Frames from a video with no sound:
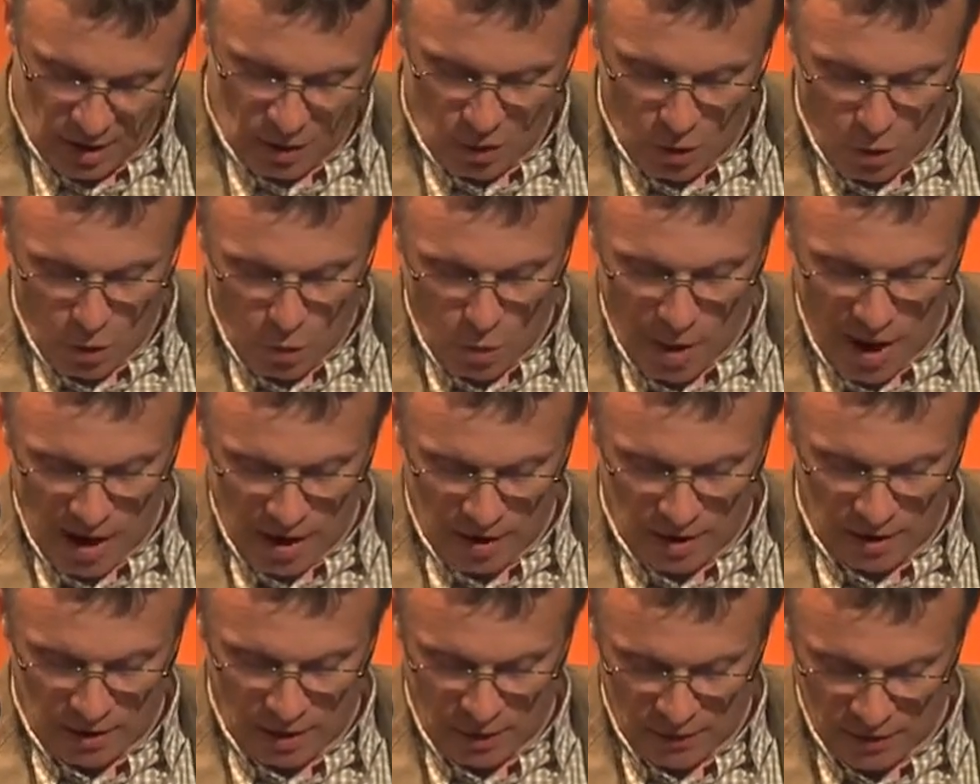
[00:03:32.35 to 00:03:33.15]

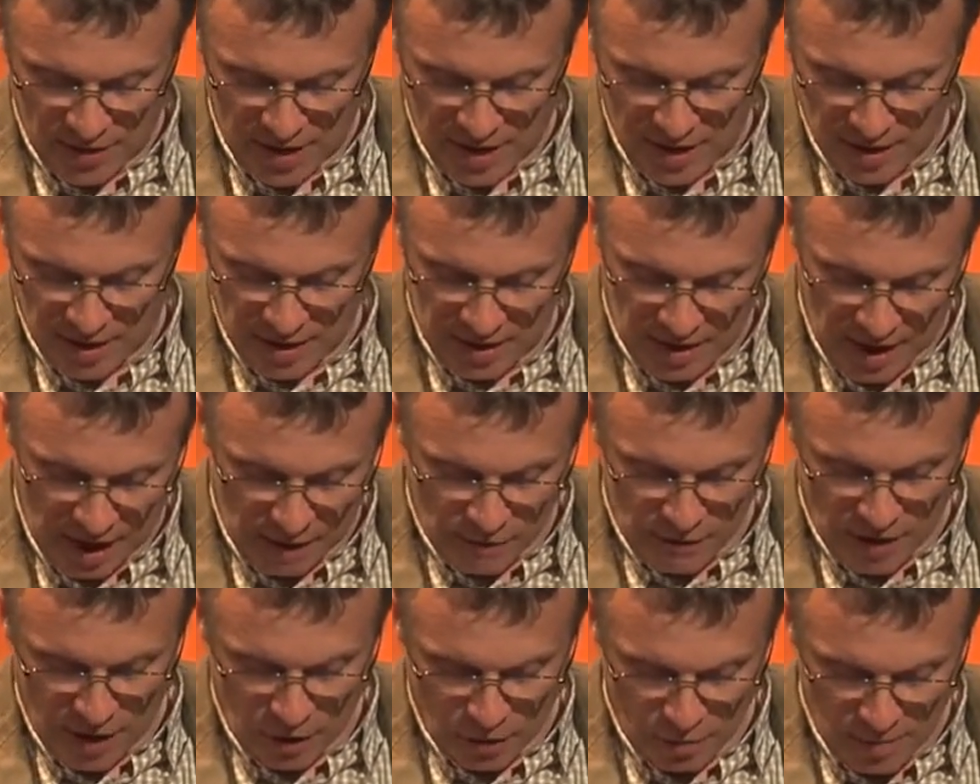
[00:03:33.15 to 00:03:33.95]
aware of their
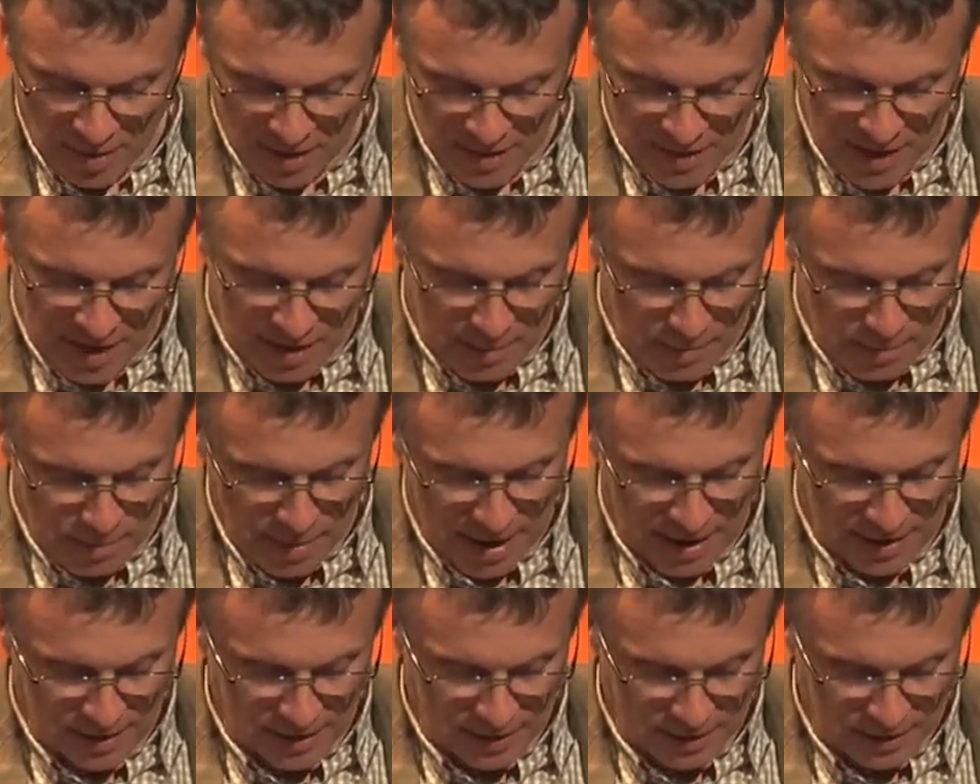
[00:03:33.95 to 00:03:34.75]
environmental
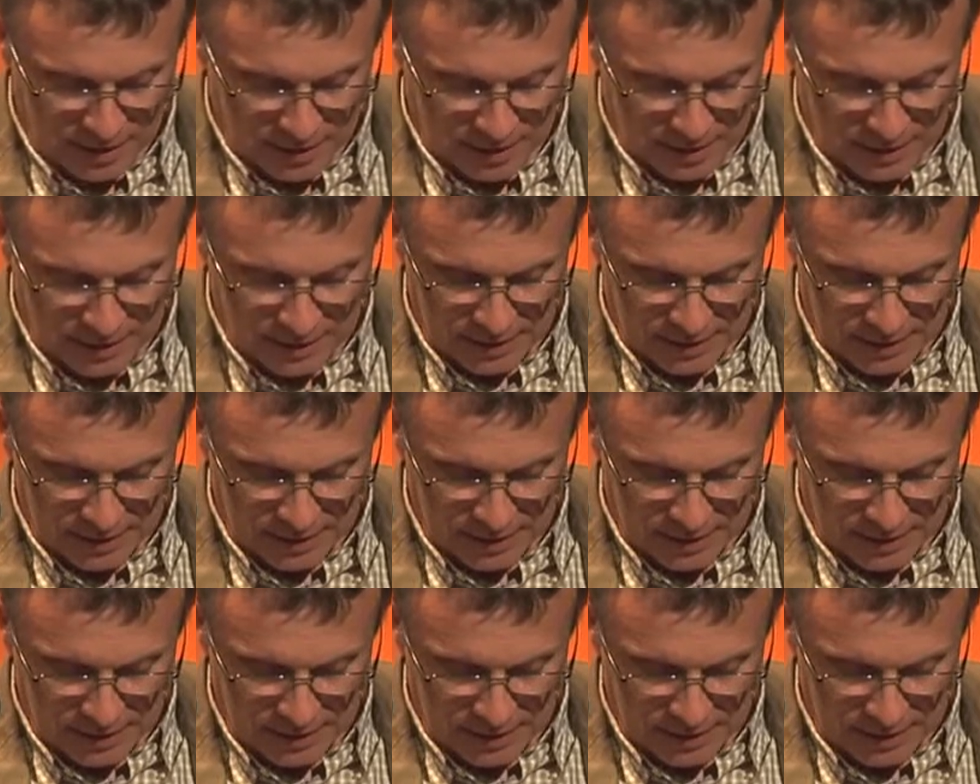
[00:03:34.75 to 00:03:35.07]
impacts.